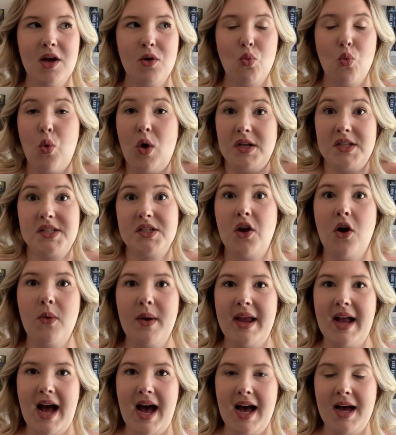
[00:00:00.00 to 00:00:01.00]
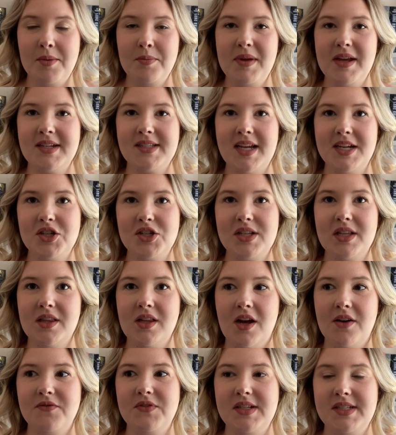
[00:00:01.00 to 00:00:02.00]
what's going on because I just
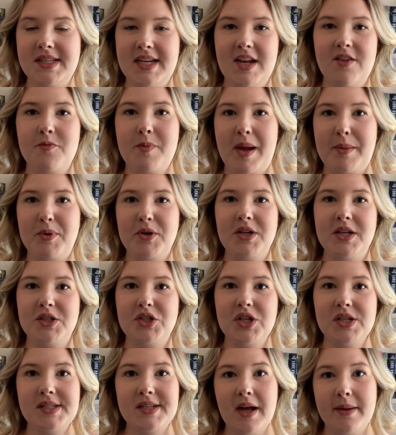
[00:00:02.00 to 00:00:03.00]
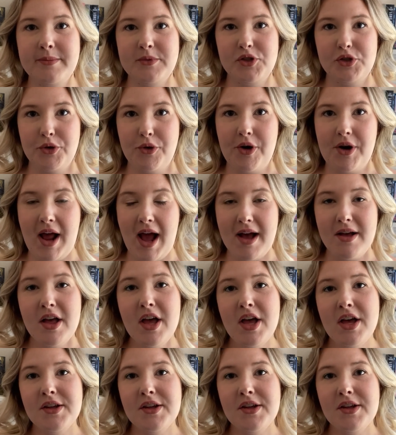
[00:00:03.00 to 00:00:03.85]
love to see if my predictions come true or not.